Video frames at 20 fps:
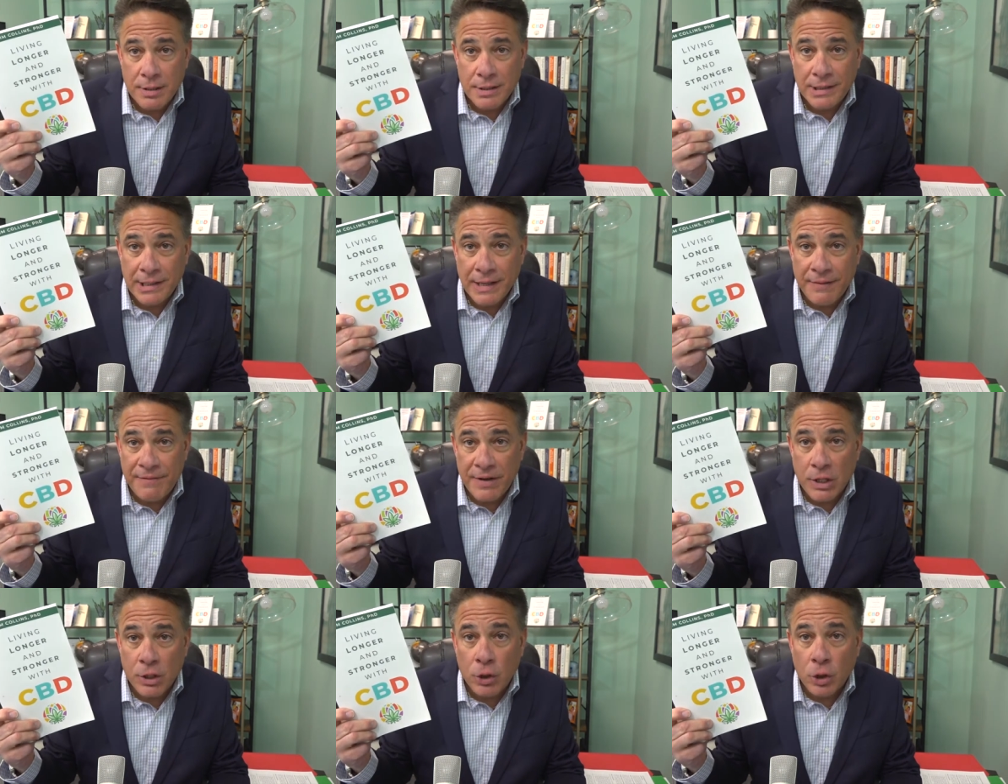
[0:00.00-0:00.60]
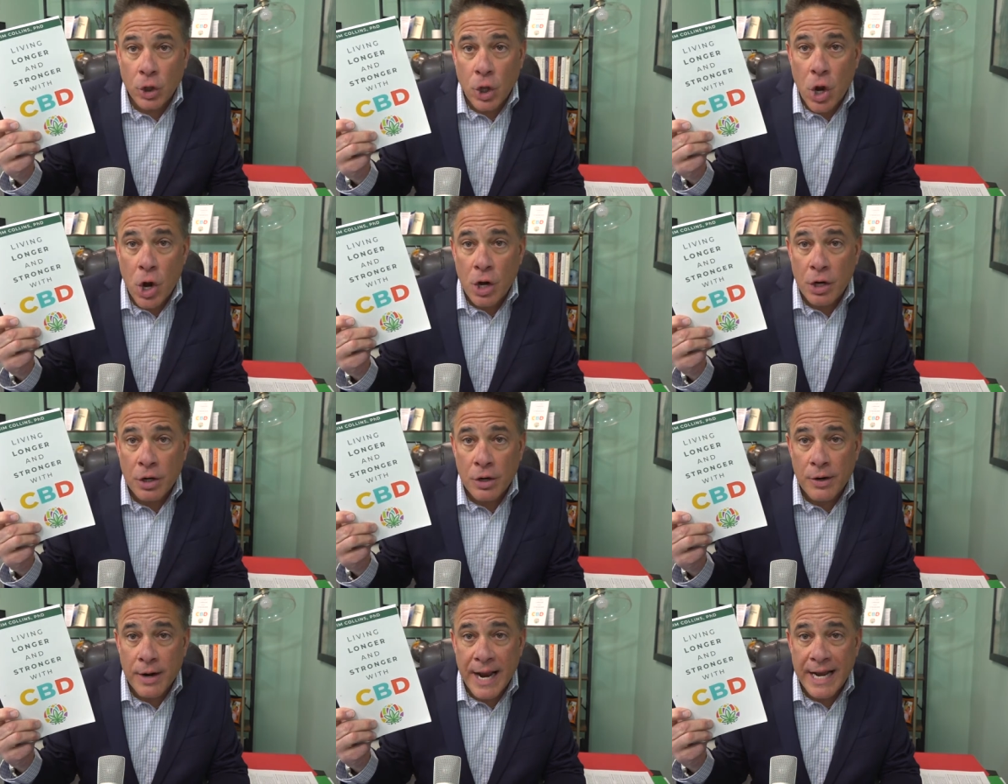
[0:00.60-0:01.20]
Living
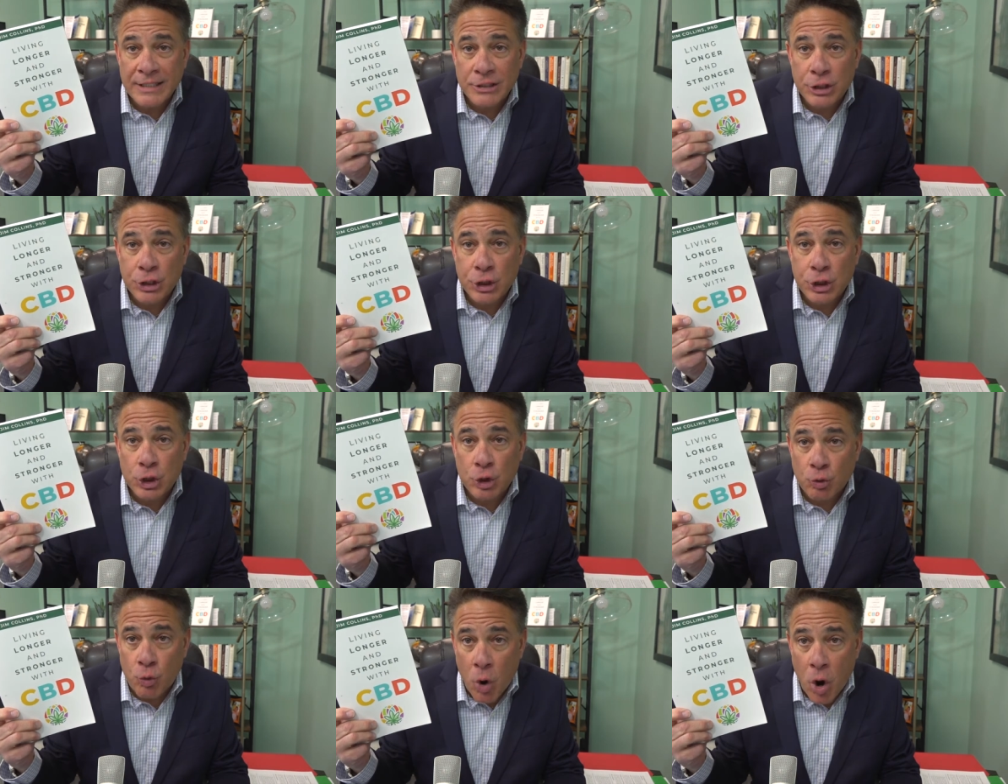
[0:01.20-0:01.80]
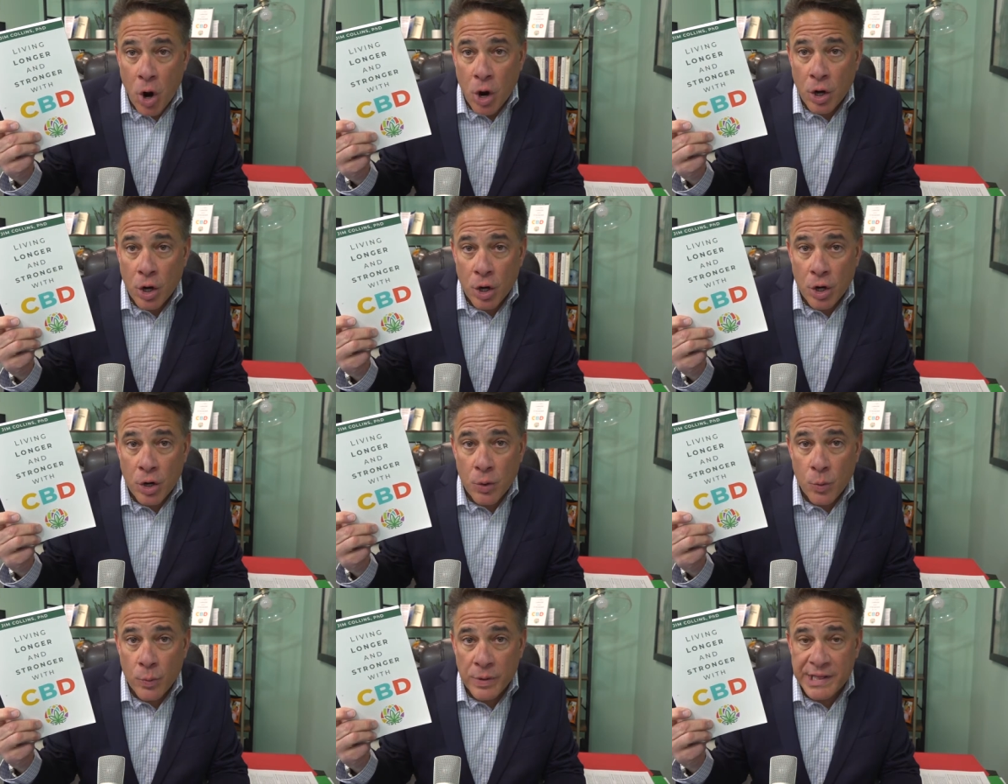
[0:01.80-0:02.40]
Longer and
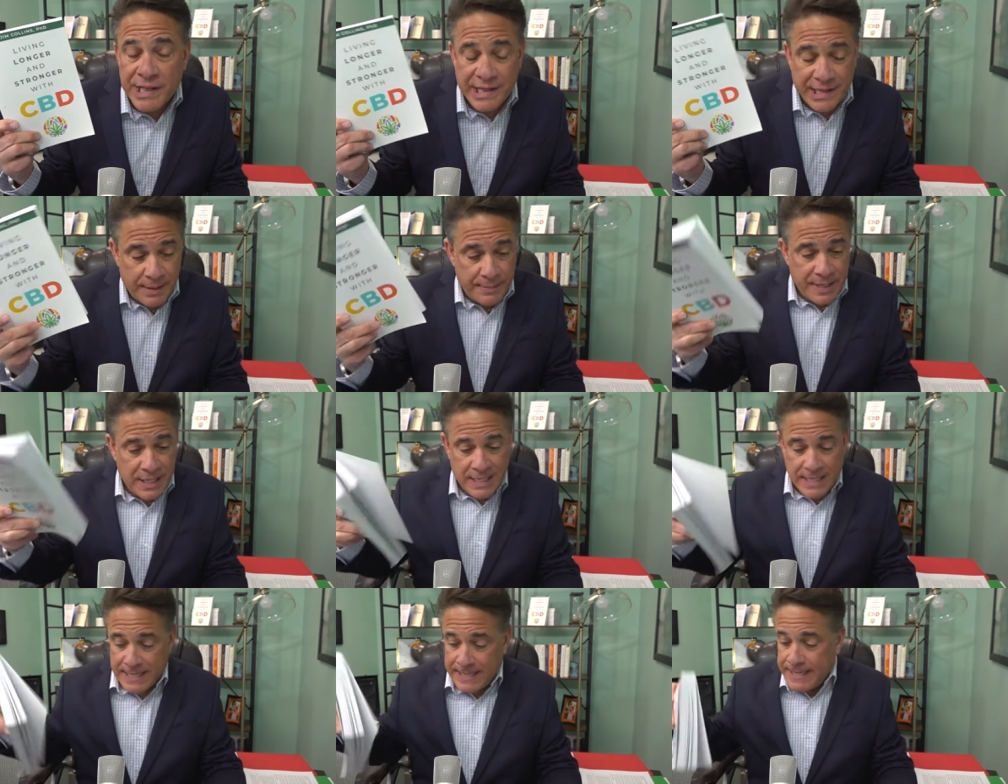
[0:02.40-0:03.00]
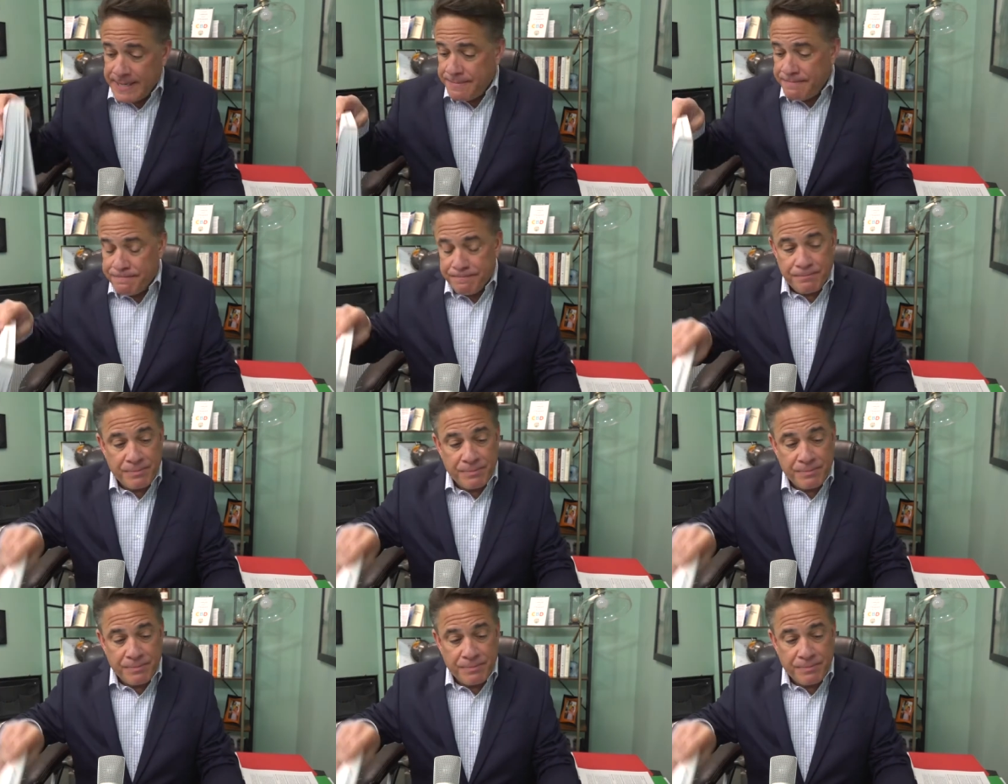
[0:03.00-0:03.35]
Stronger with C B D.